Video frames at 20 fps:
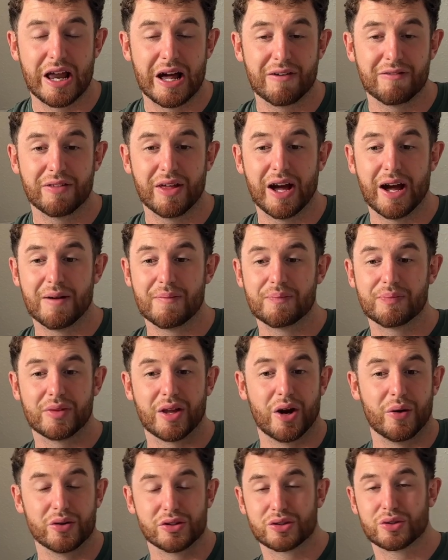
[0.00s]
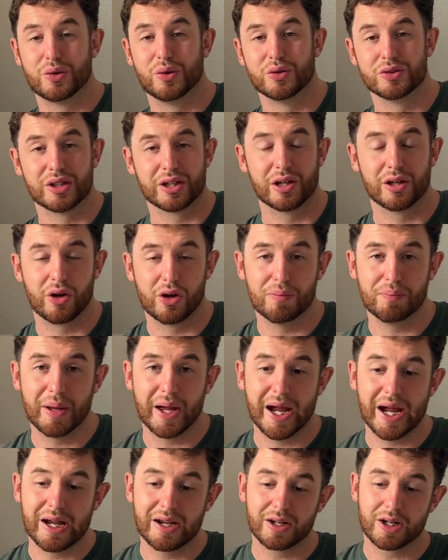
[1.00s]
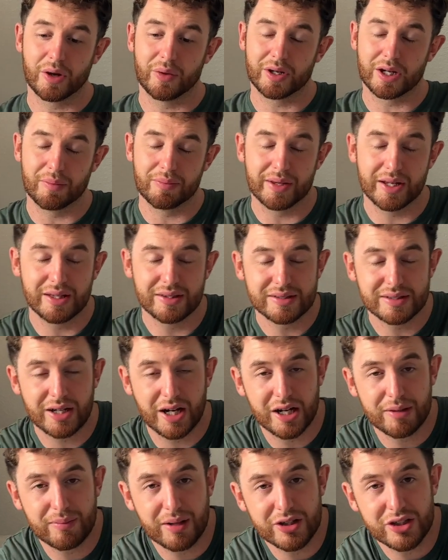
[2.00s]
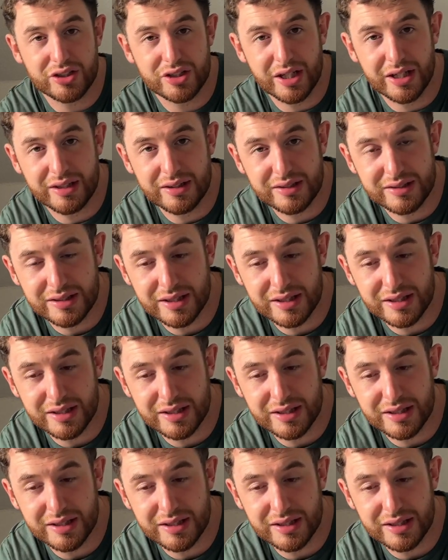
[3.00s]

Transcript: have that, I was causing a lot of pain going up the inside of my shins.